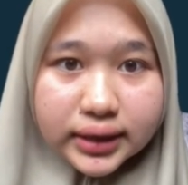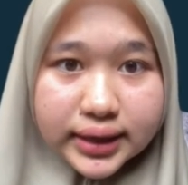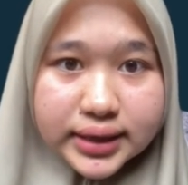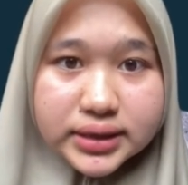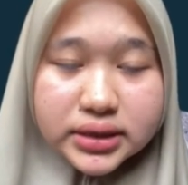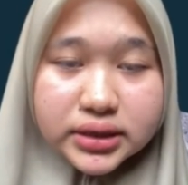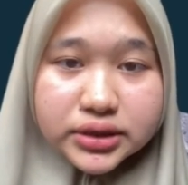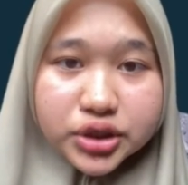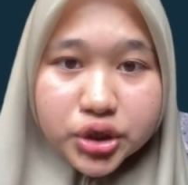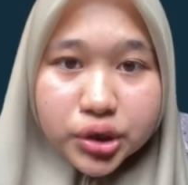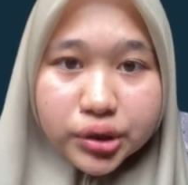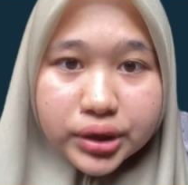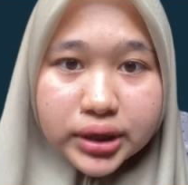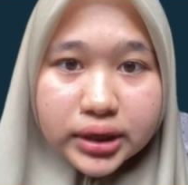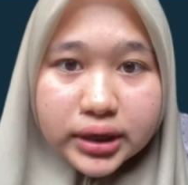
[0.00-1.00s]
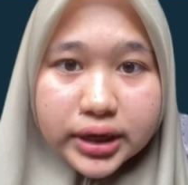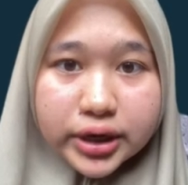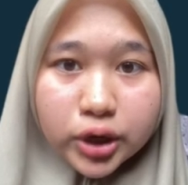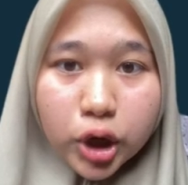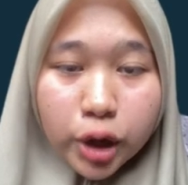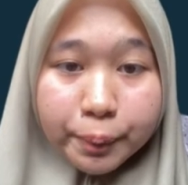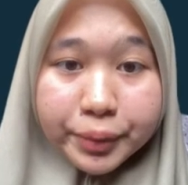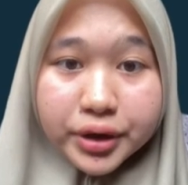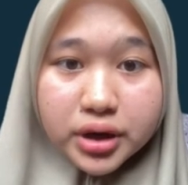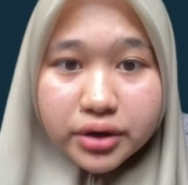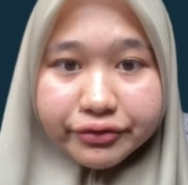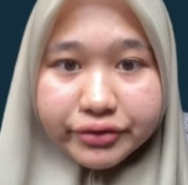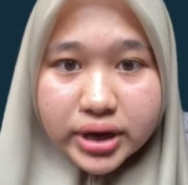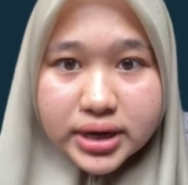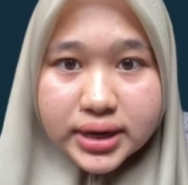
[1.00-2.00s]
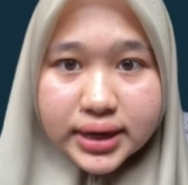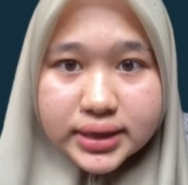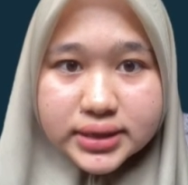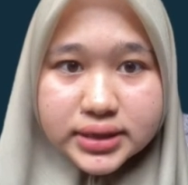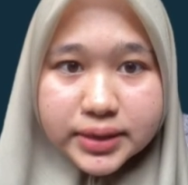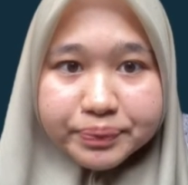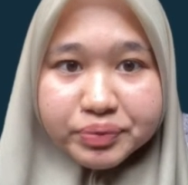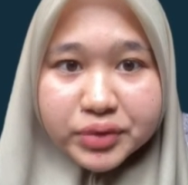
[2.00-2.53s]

is a theory in corporate finance.